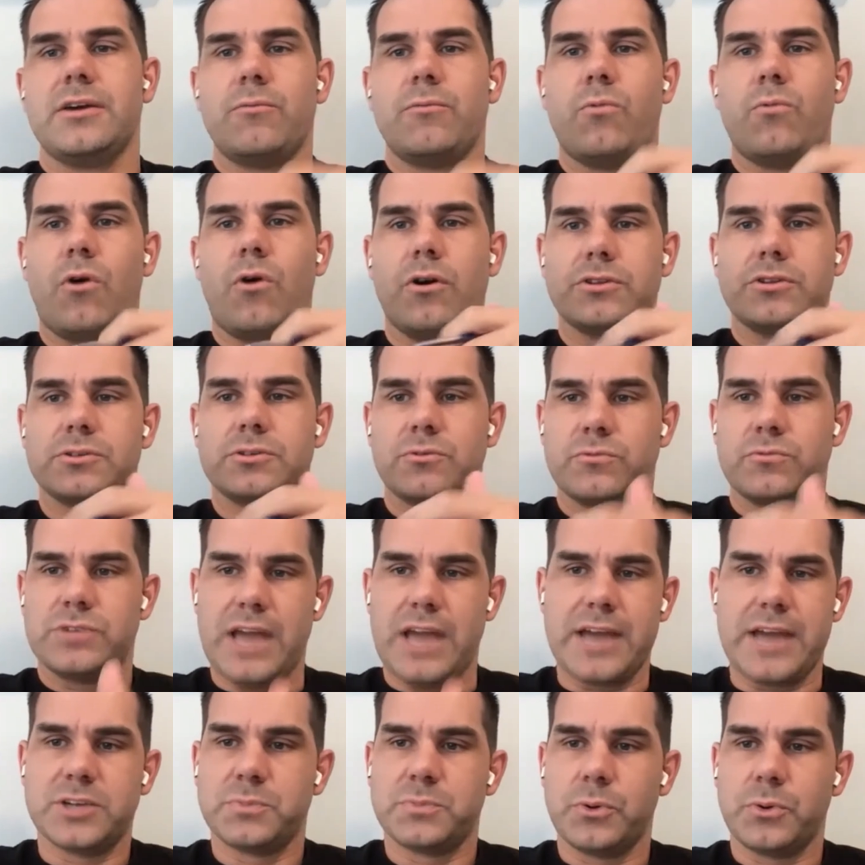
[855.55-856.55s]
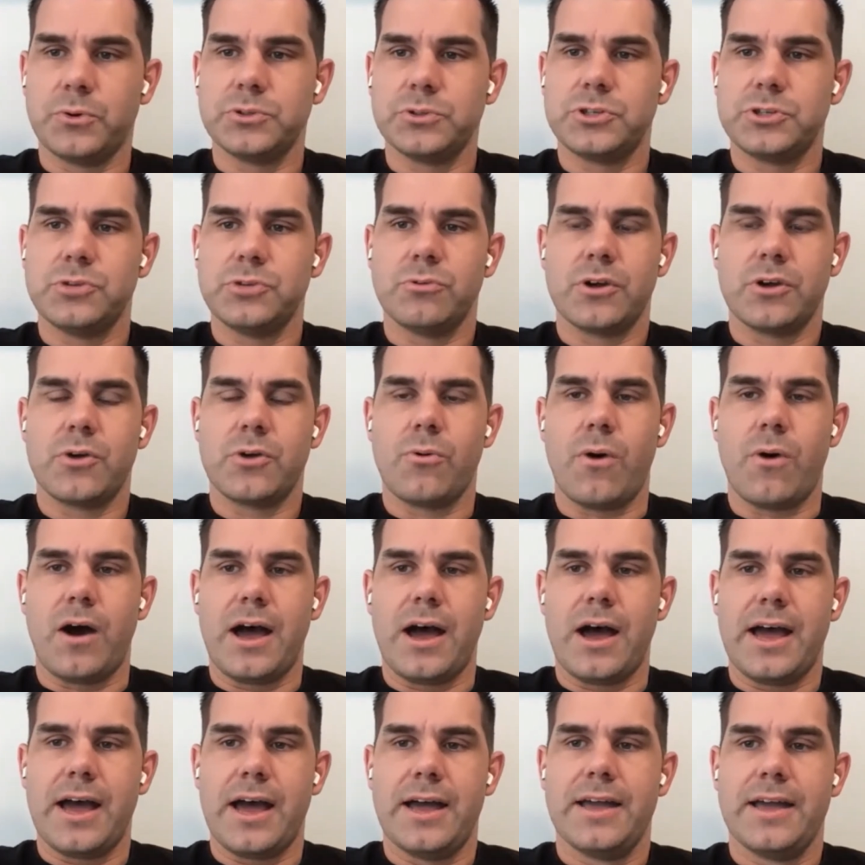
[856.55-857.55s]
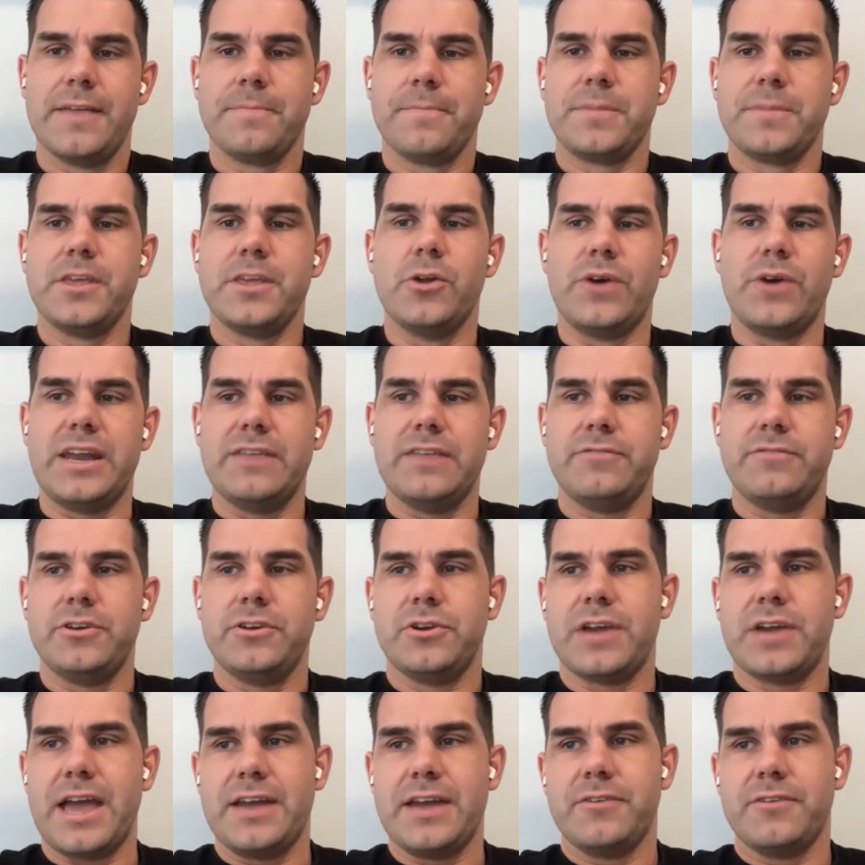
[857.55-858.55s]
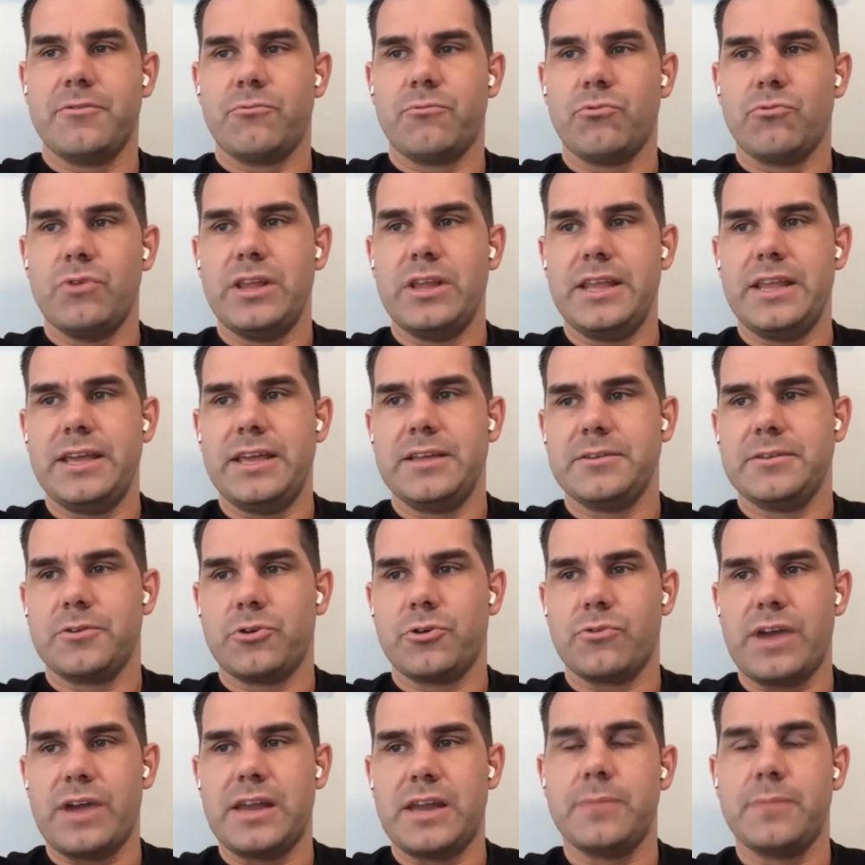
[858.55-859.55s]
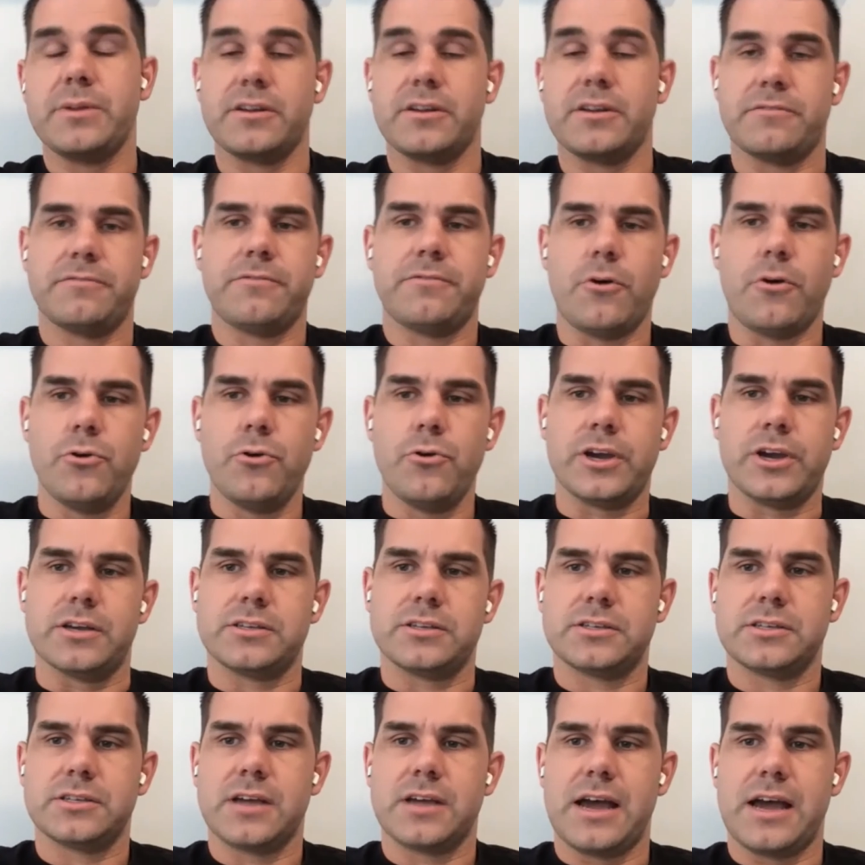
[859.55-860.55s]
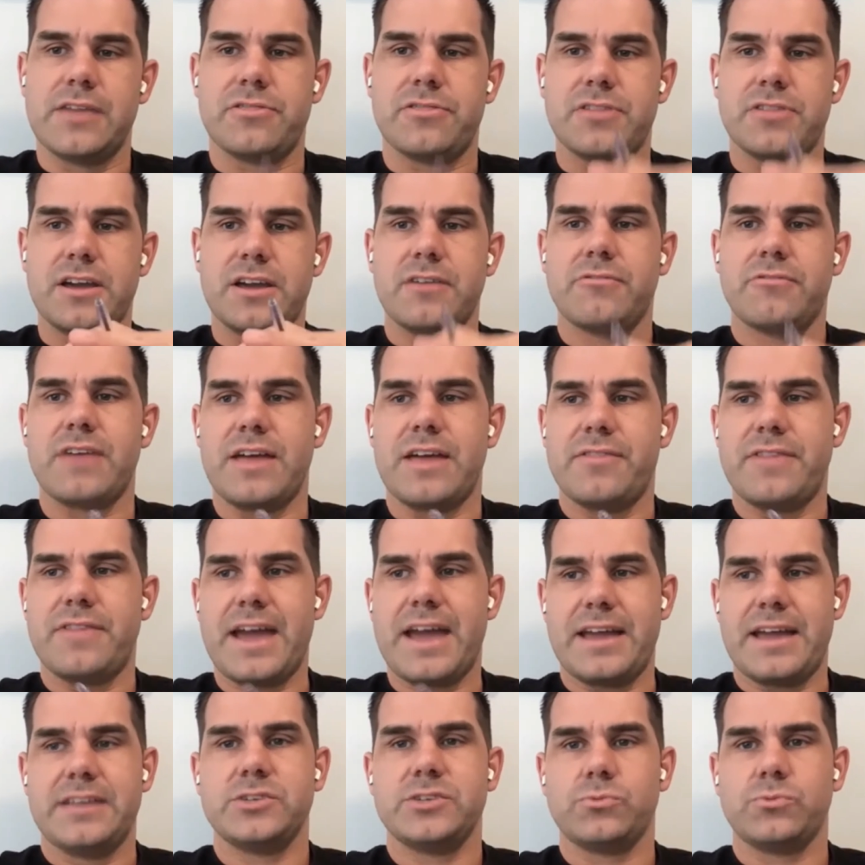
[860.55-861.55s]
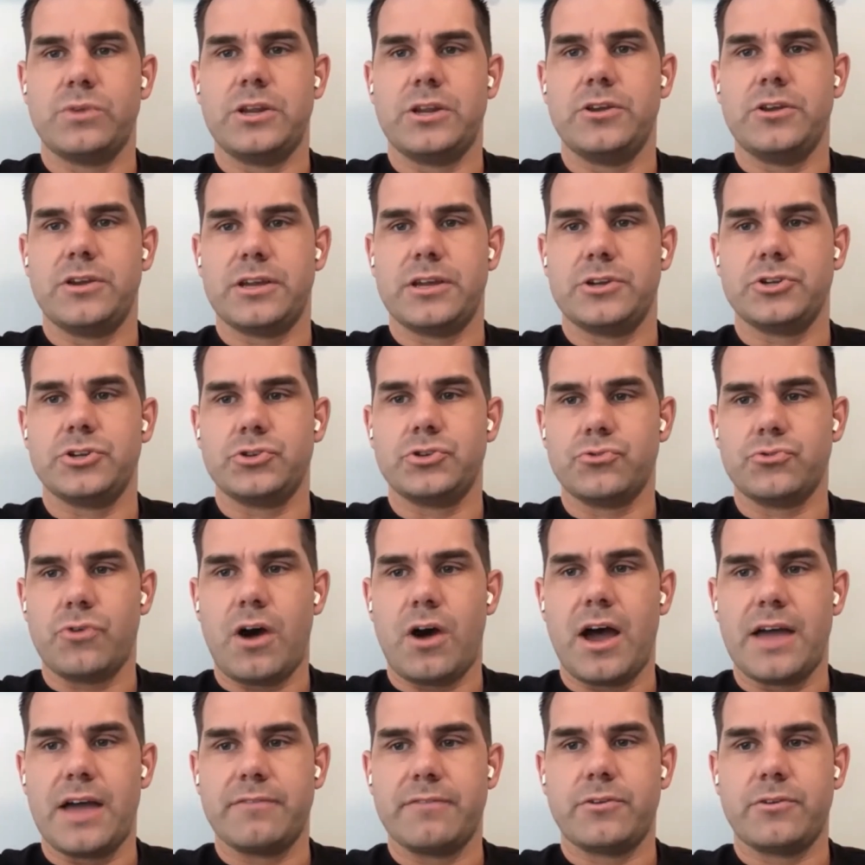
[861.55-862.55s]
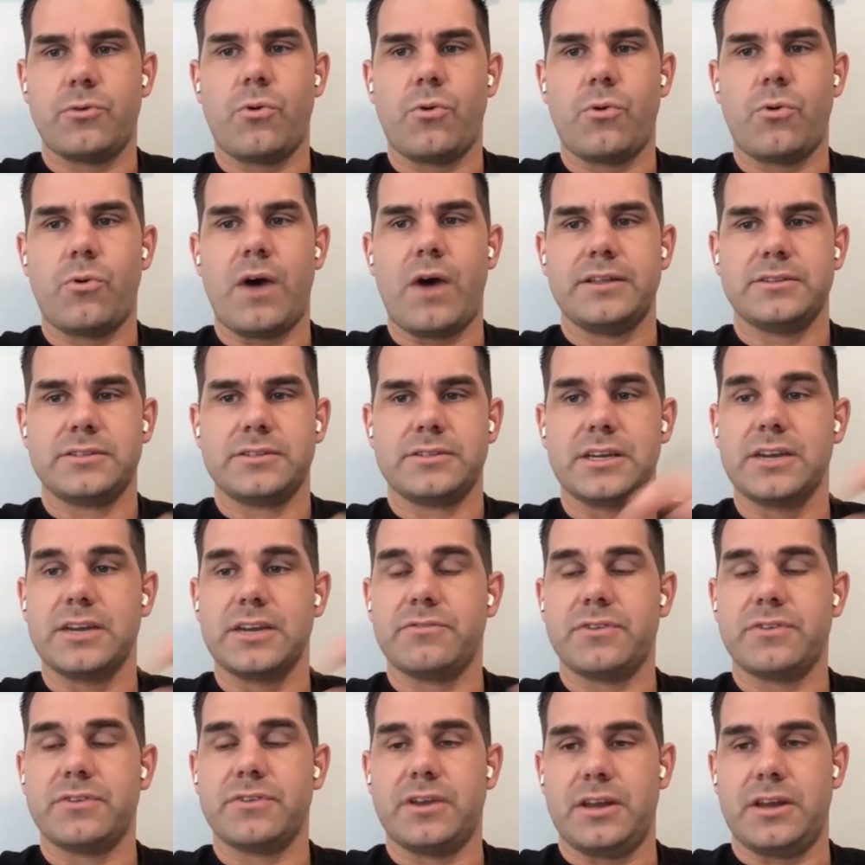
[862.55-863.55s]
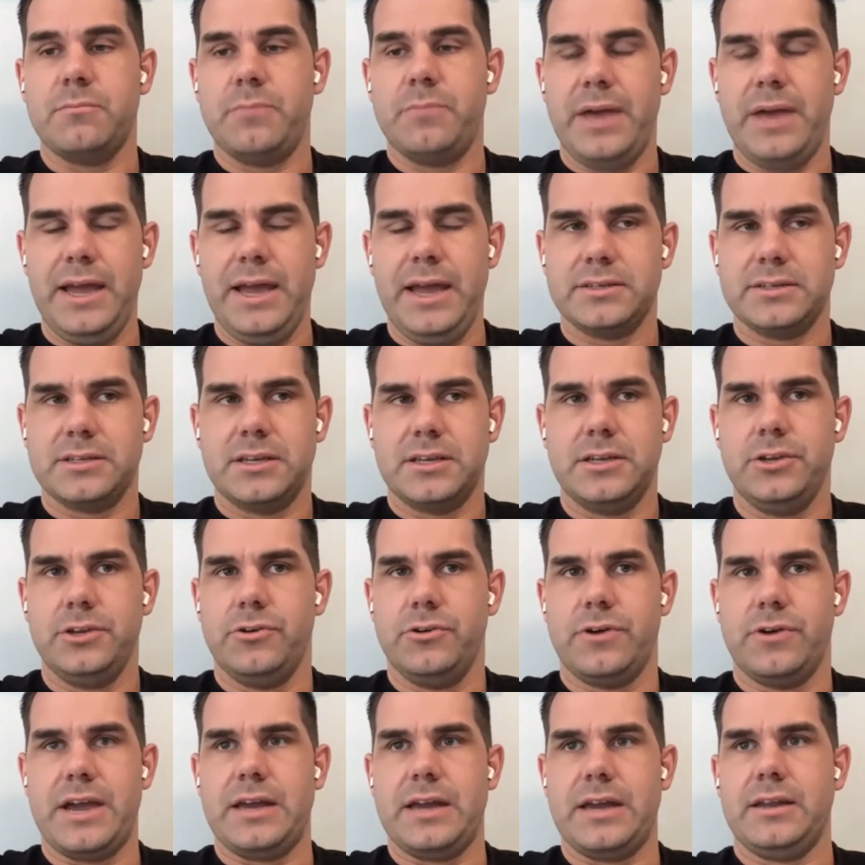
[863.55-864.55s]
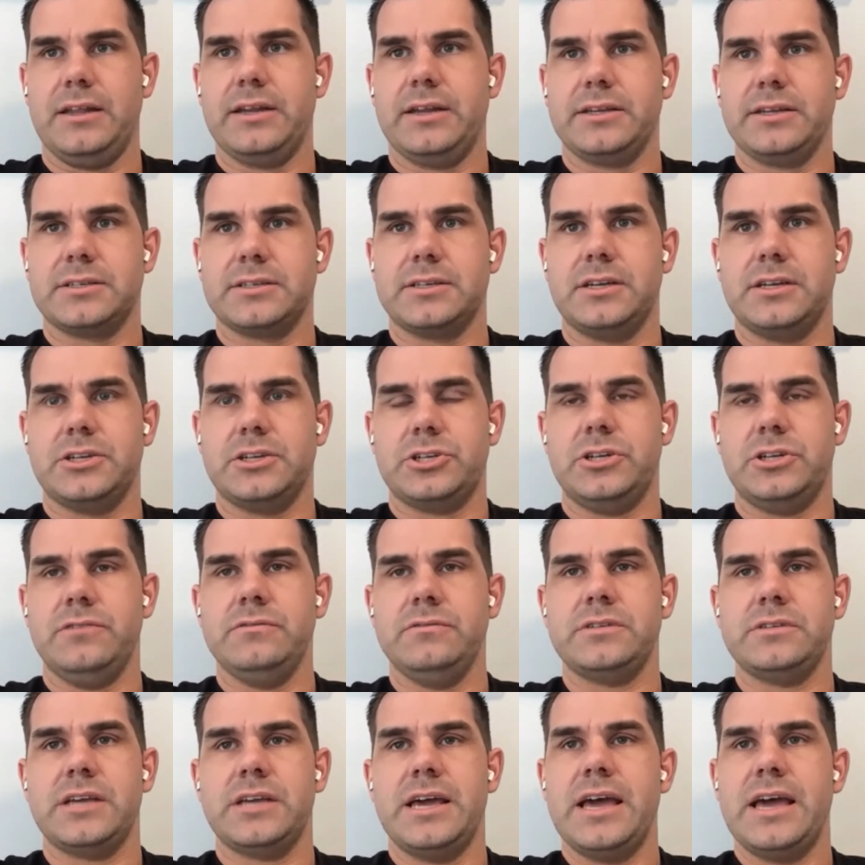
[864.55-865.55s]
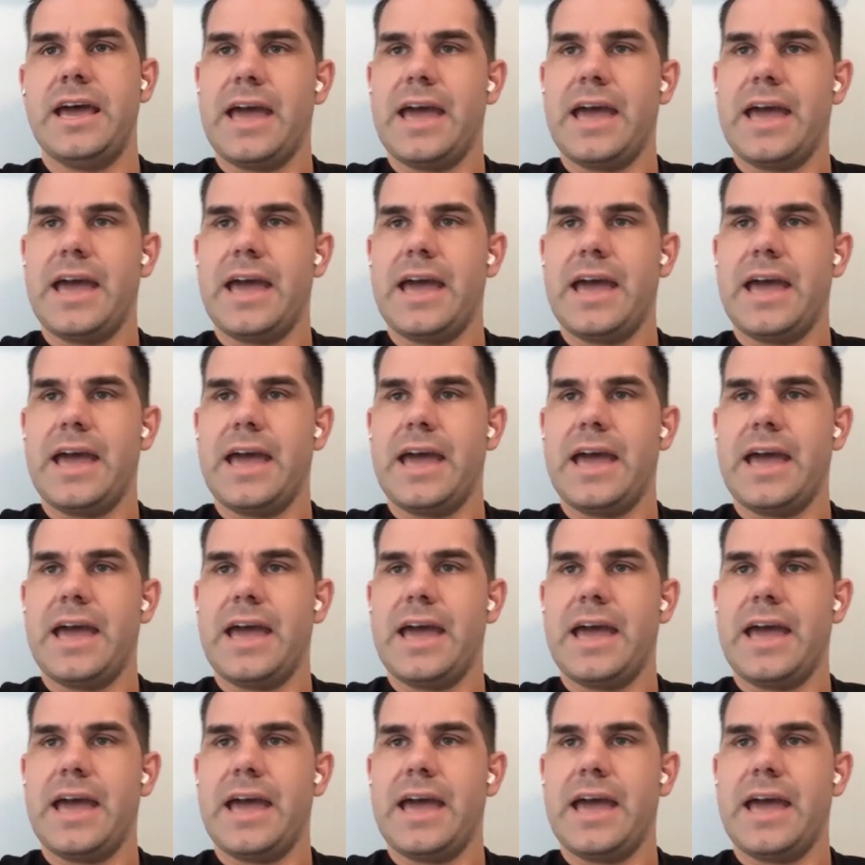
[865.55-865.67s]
what dashboards you require, and if you can really create a bit of focus, I think that is when you can drive quite significant impact in your analytics initiatives.